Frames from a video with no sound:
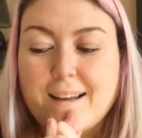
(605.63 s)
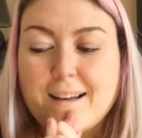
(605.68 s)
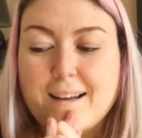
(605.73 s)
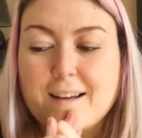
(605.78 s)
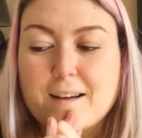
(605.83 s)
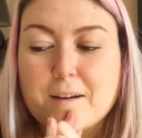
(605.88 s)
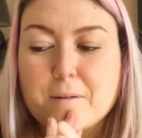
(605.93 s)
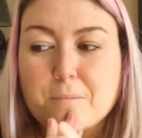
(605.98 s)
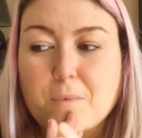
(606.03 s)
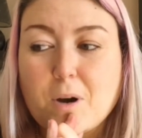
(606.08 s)

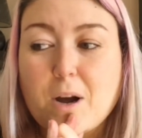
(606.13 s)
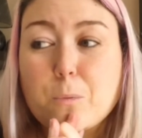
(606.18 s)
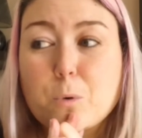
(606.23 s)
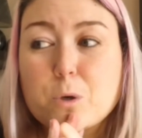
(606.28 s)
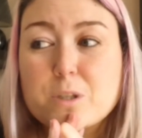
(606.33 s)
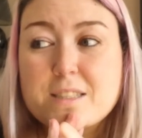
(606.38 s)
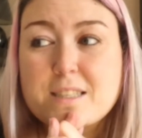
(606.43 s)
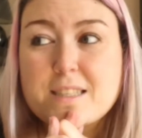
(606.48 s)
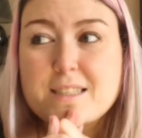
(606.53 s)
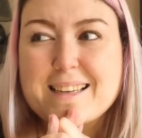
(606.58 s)
I
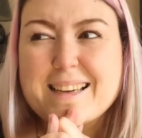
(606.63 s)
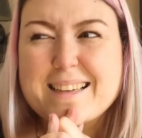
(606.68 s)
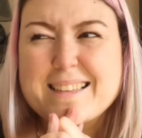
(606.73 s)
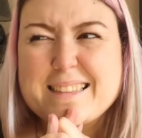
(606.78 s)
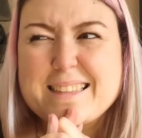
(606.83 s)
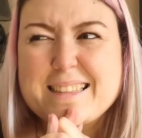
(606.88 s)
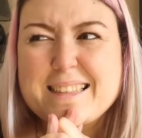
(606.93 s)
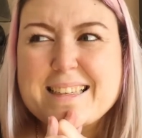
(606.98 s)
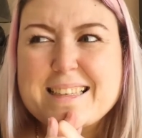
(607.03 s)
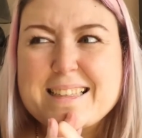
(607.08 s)
wanted at
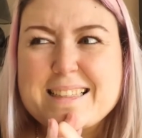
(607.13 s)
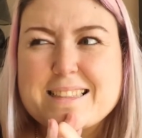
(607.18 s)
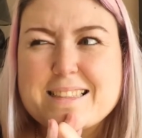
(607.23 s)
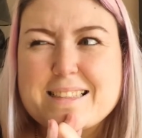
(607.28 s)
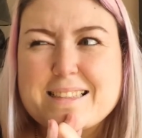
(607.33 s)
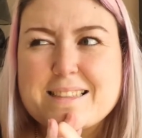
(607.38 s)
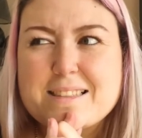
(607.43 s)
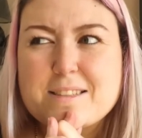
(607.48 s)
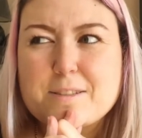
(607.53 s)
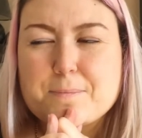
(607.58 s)

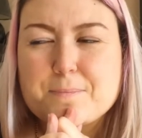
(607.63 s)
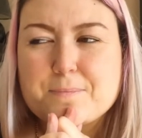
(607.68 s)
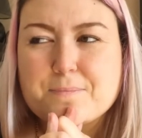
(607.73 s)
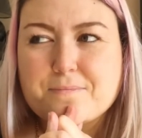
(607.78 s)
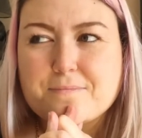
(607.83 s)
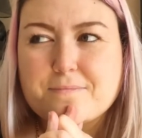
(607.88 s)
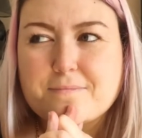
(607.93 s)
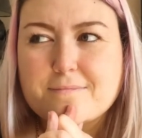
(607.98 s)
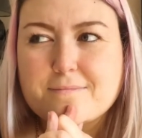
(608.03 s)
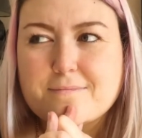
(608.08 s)
least,
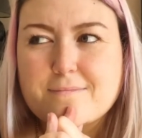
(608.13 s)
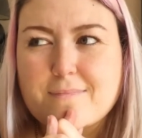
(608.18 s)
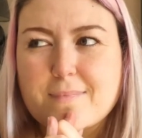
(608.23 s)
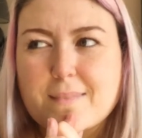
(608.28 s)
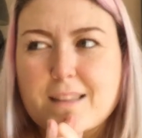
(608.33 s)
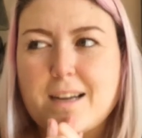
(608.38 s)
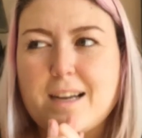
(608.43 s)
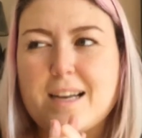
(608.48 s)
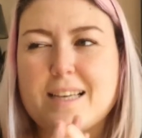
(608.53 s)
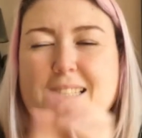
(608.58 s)

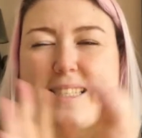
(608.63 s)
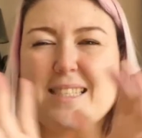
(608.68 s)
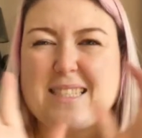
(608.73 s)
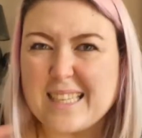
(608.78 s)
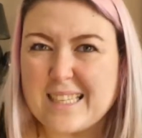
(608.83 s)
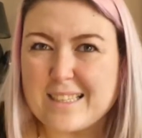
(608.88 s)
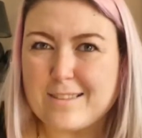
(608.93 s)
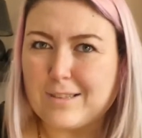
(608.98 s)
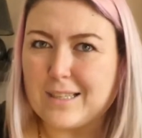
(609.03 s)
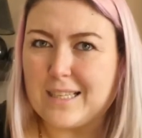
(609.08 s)
I
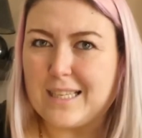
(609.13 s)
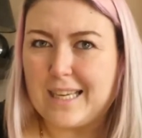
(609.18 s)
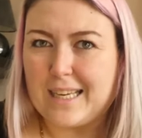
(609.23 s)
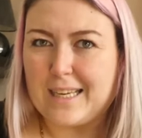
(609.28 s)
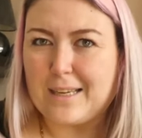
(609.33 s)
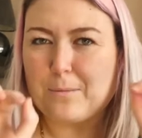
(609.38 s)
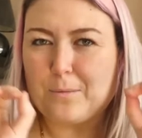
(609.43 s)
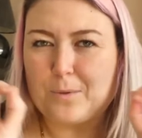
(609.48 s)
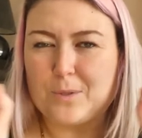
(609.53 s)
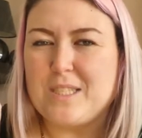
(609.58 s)

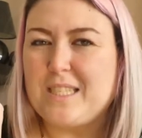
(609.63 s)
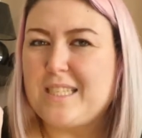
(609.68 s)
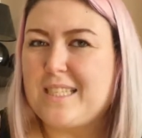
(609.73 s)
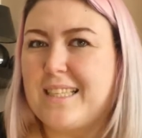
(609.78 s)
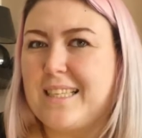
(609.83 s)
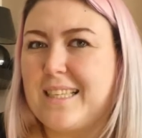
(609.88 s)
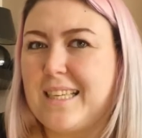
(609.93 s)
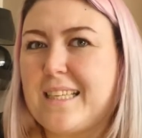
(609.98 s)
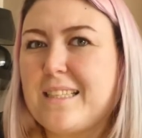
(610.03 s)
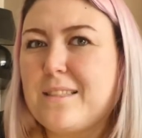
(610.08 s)
secretly wanted
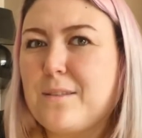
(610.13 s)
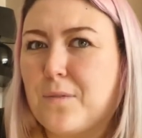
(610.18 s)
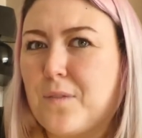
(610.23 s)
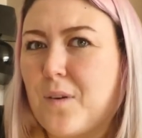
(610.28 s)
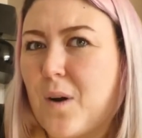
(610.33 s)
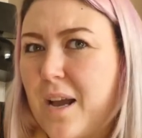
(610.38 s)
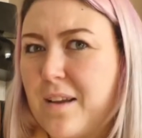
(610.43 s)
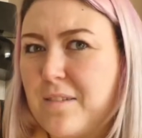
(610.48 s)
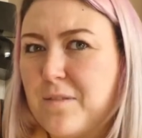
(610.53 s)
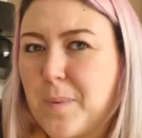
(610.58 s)
at least
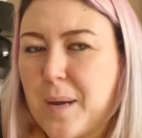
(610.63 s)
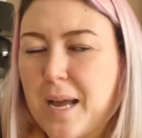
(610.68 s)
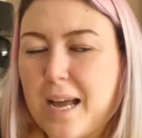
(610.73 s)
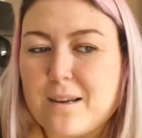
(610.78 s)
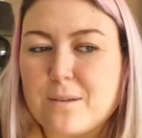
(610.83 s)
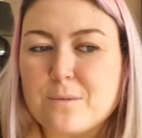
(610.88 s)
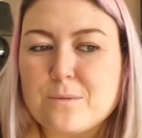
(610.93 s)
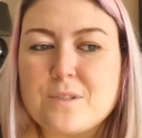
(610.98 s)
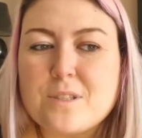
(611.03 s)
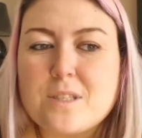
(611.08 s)
5
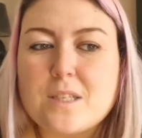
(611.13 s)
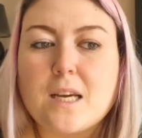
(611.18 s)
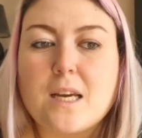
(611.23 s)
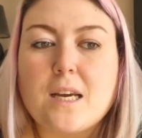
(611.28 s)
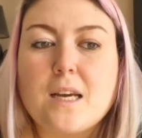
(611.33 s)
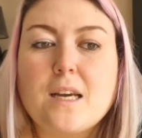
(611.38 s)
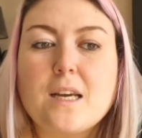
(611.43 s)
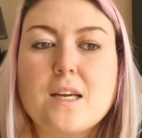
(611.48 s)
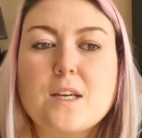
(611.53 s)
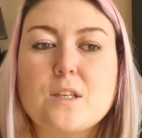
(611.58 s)
pound
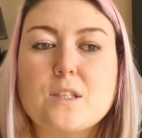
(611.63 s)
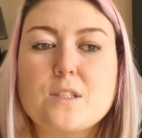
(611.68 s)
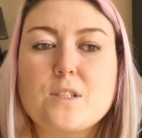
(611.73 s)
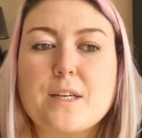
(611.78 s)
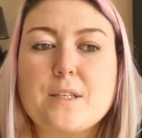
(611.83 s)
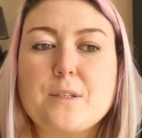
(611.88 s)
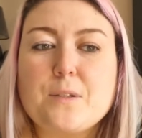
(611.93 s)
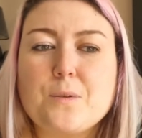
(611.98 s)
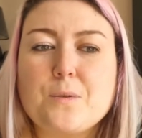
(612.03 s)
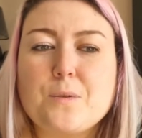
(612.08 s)
because
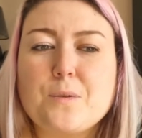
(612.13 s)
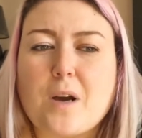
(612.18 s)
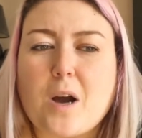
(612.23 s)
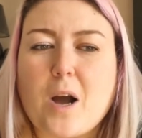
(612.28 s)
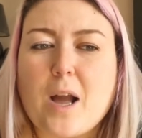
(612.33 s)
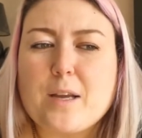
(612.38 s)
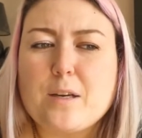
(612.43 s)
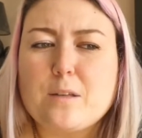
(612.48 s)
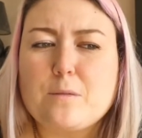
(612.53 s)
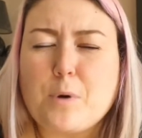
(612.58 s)
I knew that
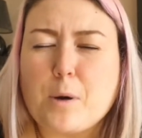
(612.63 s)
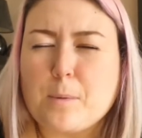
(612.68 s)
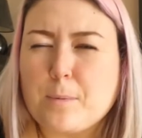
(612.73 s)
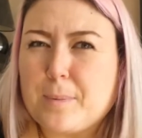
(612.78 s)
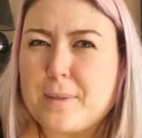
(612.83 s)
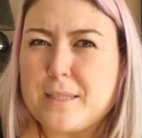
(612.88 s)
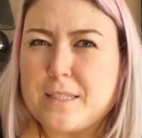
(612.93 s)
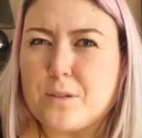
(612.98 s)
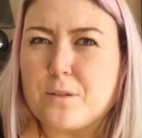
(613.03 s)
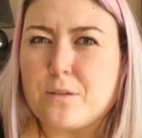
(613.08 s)
I could
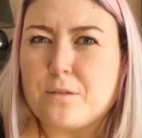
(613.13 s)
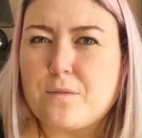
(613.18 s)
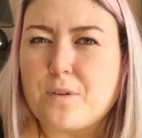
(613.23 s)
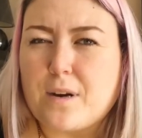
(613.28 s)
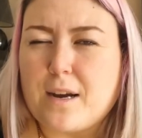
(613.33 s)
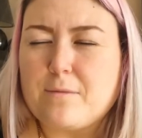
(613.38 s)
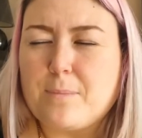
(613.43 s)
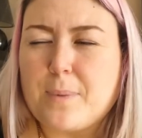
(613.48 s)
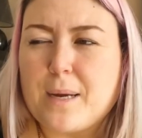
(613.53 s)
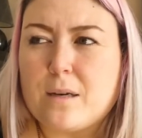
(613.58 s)
probably do
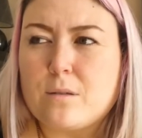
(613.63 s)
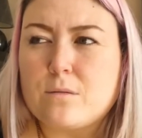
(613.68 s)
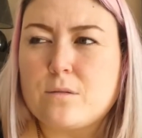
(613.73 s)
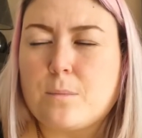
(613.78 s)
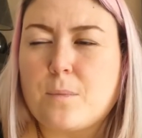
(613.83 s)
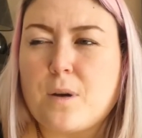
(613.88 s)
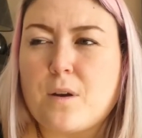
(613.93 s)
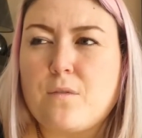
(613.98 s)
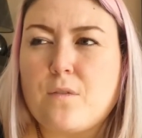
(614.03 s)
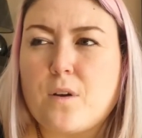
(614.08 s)
5 pound
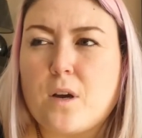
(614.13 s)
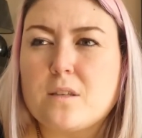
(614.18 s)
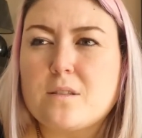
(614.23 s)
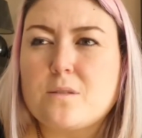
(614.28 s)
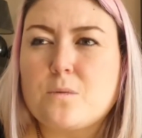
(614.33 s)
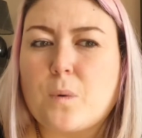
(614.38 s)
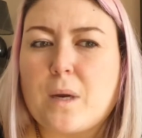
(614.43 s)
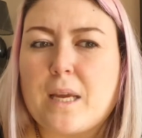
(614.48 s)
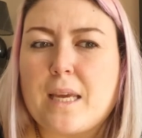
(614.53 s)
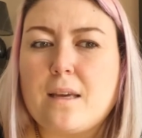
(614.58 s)
on my
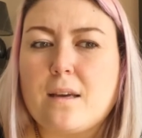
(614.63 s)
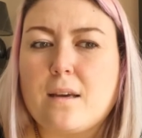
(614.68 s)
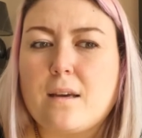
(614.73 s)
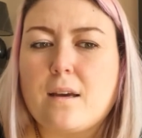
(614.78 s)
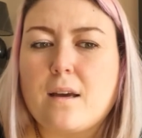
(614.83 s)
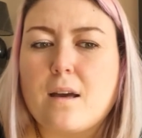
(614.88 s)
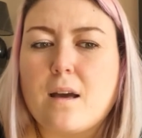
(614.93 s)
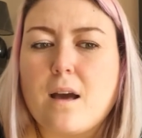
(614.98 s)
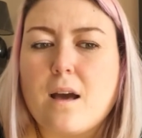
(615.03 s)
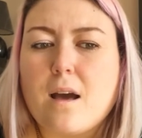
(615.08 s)
first
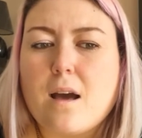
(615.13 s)
week.